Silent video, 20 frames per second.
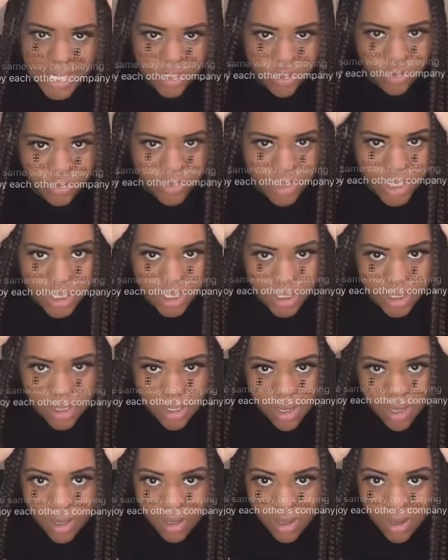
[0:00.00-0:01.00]
too much.
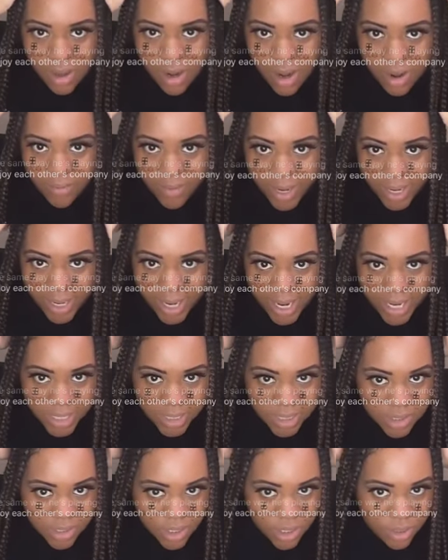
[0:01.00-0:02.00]
All right,
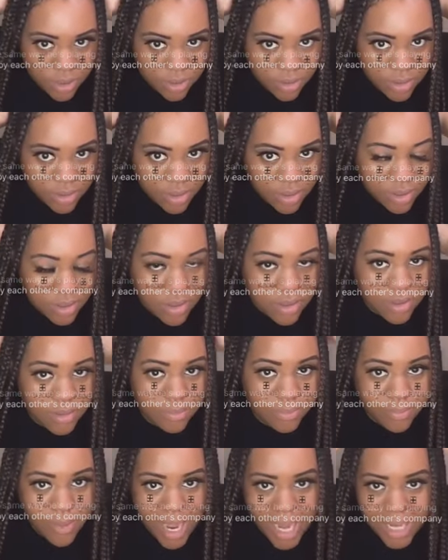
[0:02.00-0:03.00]
guys. So
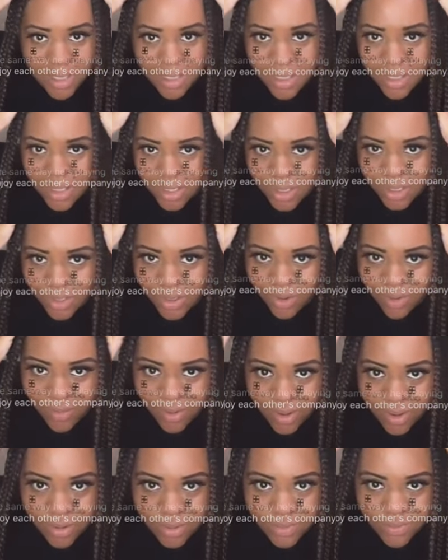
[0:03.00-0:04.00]
back to the
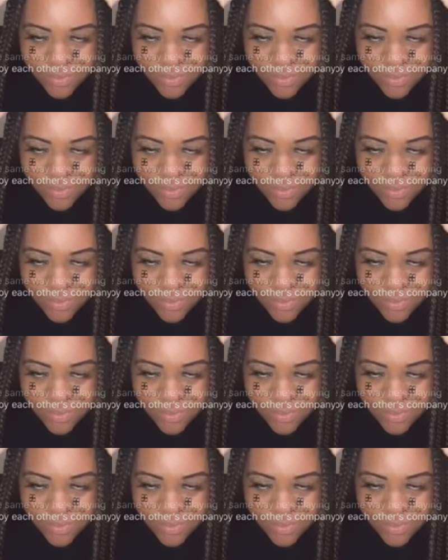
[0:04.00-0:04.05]
tutorial.